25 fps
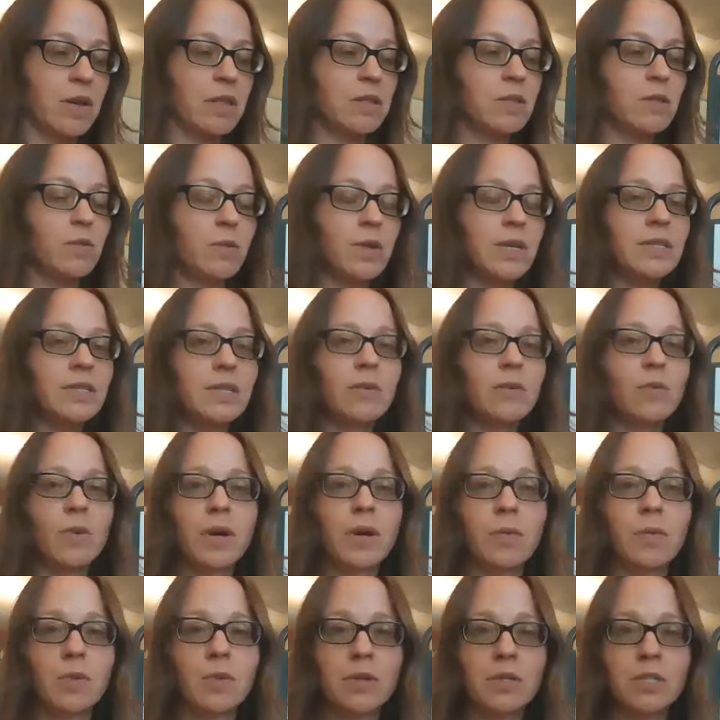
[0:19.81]
And the reason
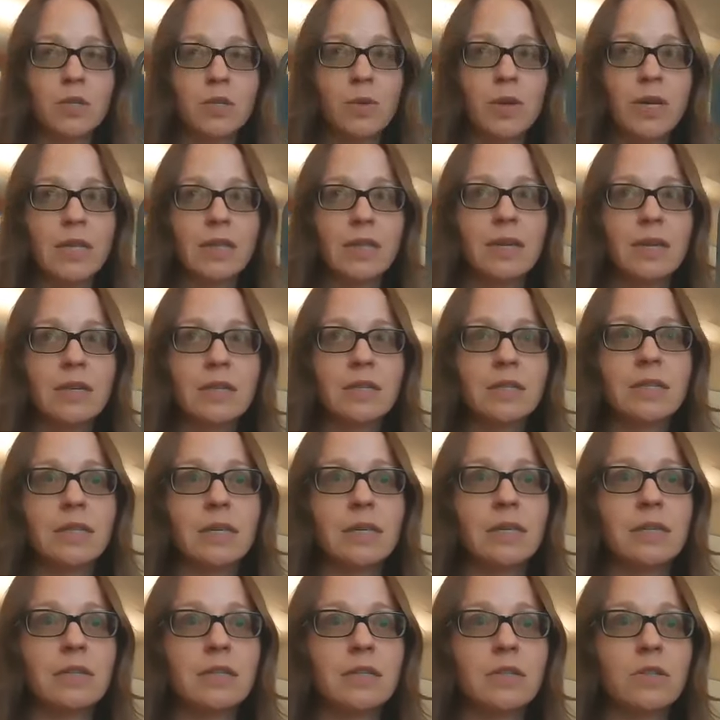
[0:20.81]
why we're doing this
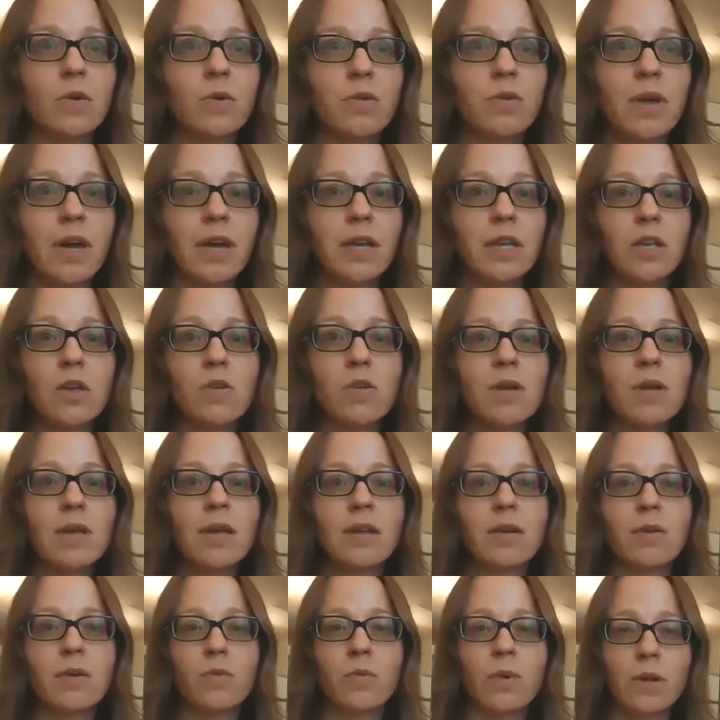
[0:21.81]
is so that you can
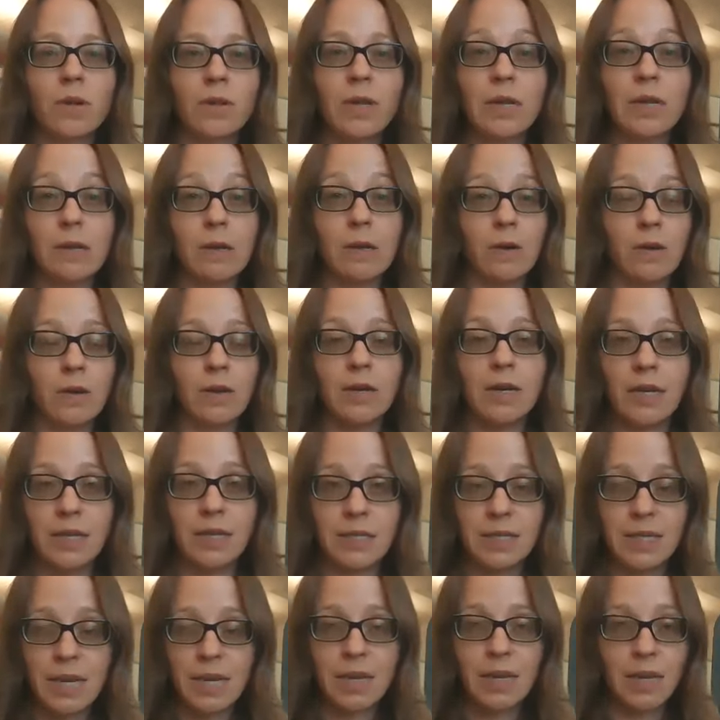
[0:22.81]
get really good
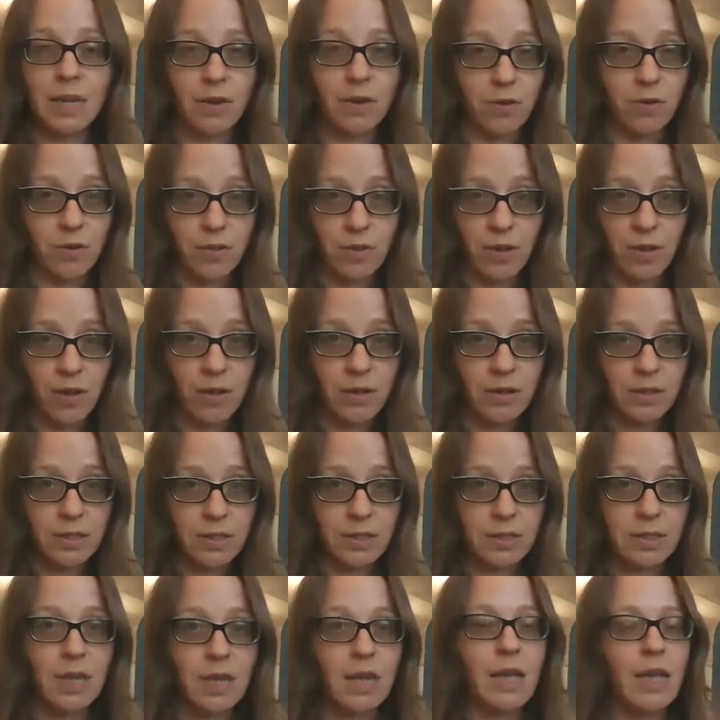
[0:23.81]
at taking your
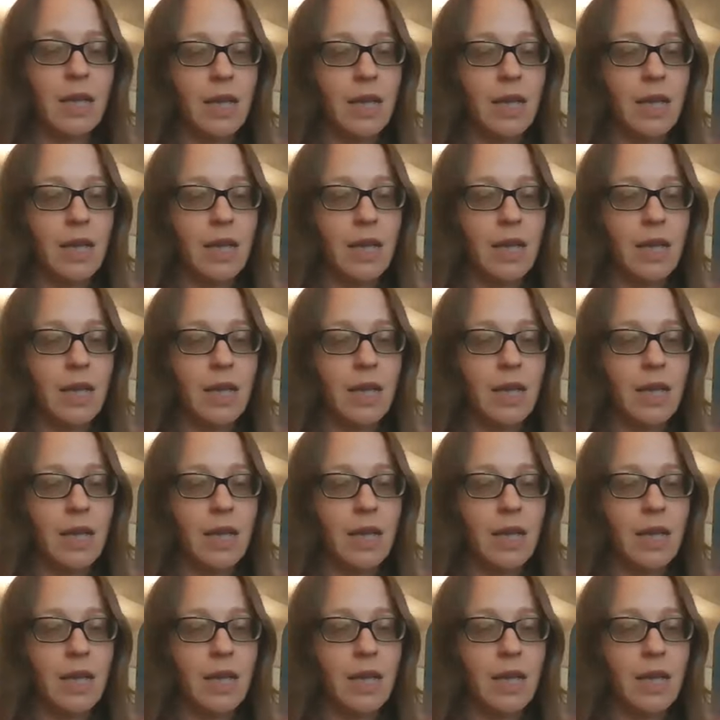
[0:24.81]
thoughts